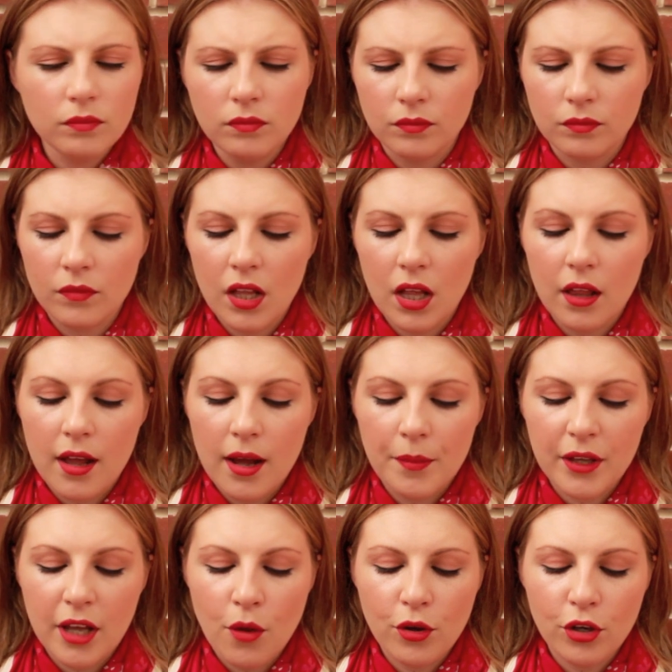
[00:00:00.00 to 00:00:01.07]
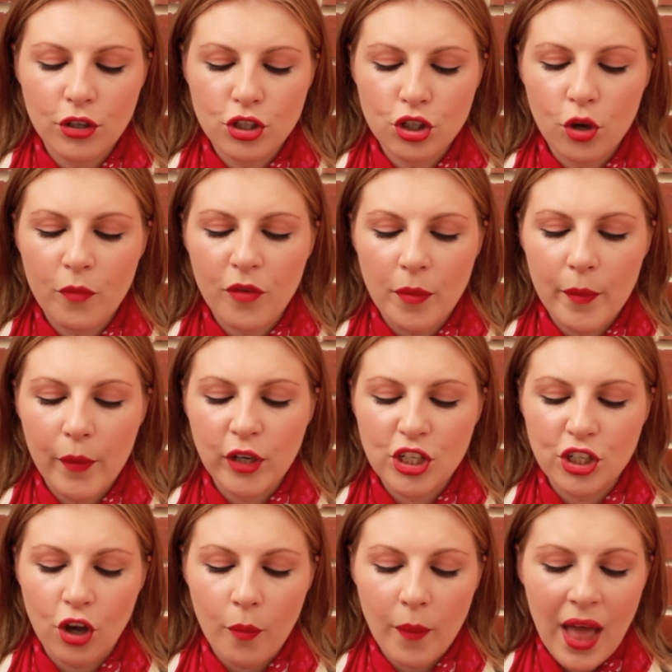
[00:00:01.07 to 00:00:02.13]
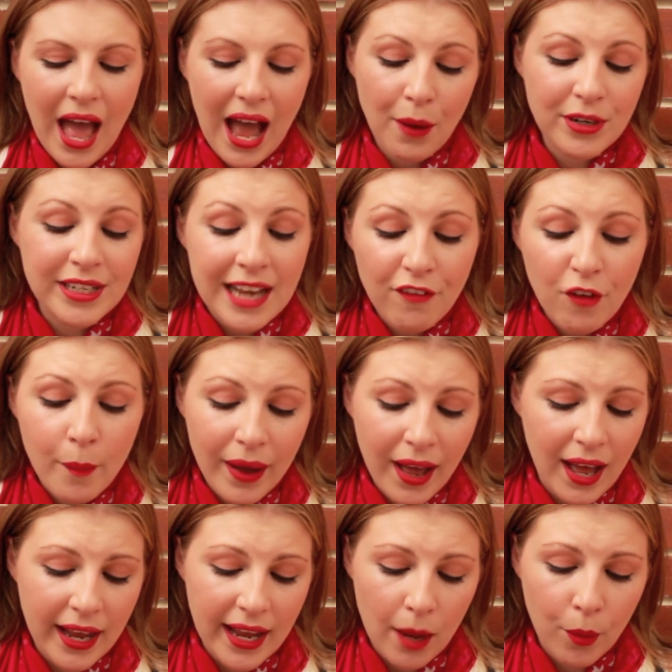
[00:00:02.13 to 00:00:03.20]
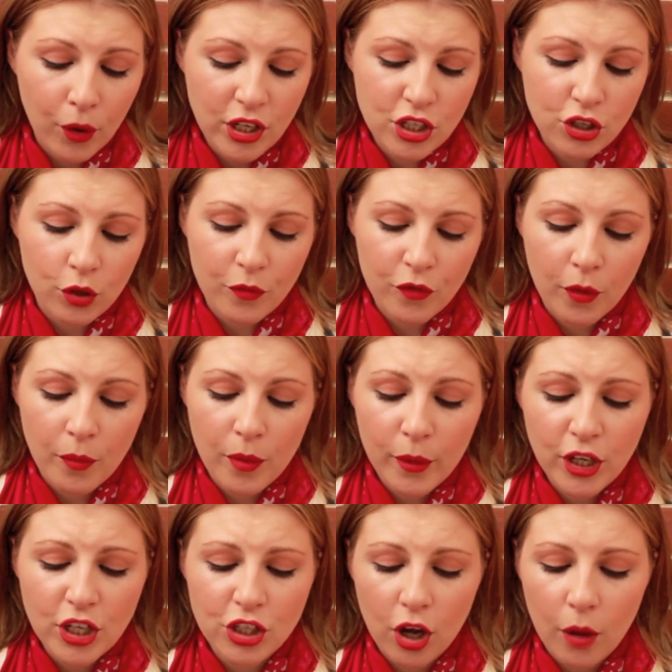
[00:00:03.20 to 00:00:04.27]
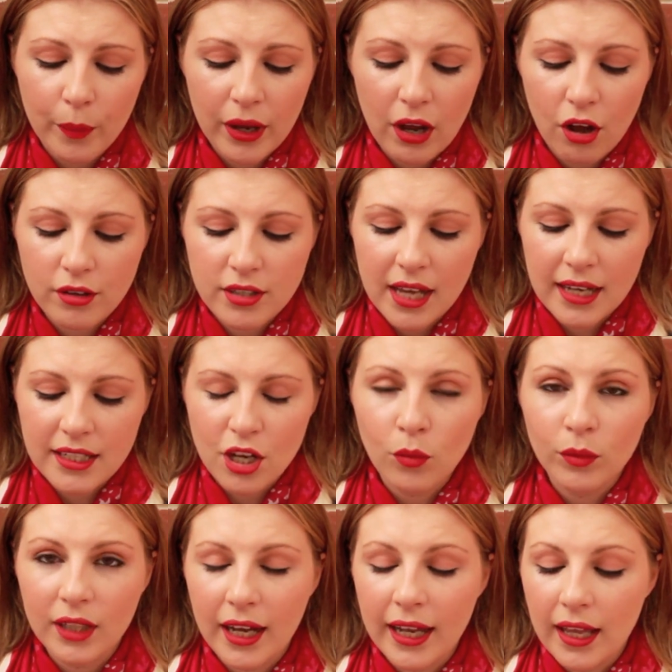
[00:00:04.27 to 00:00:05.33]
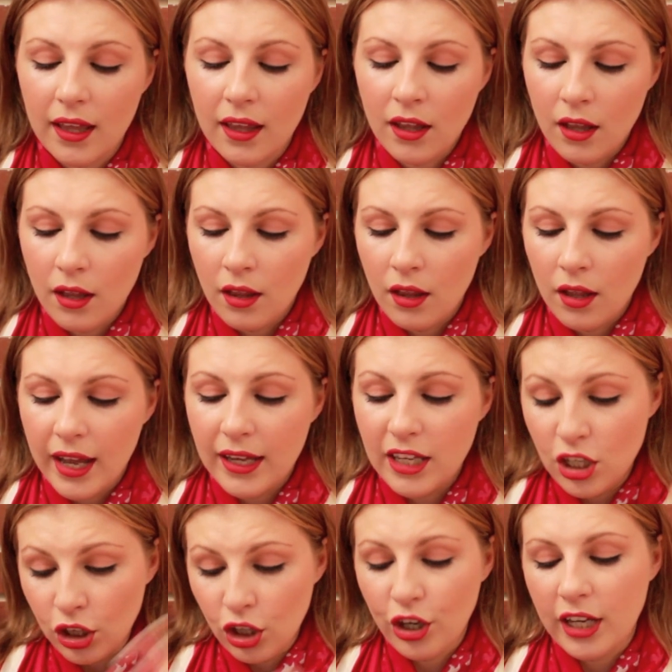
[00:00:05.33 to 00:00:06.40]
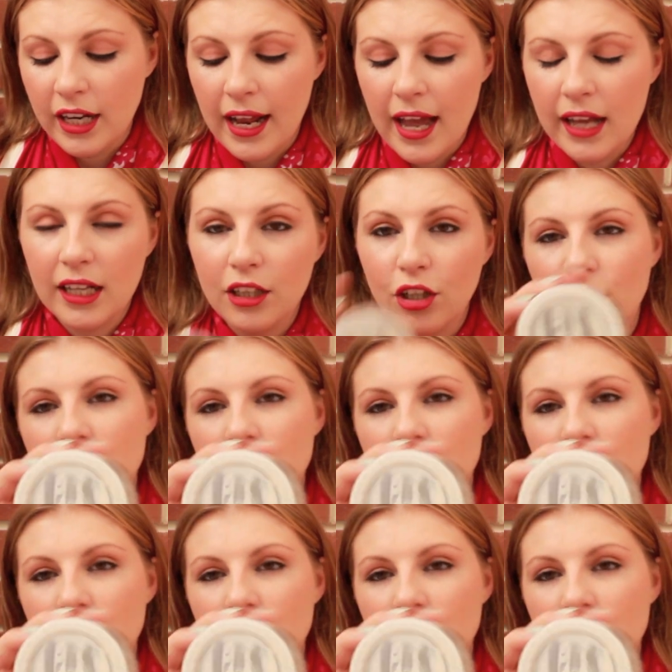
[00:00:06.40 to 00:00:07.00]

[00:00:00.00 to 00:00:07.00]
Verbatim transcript: hmm, um, the coconut scrub from the Body Shop. I would never buy a body scrub from the Body Shop because I don't like, you look at it and it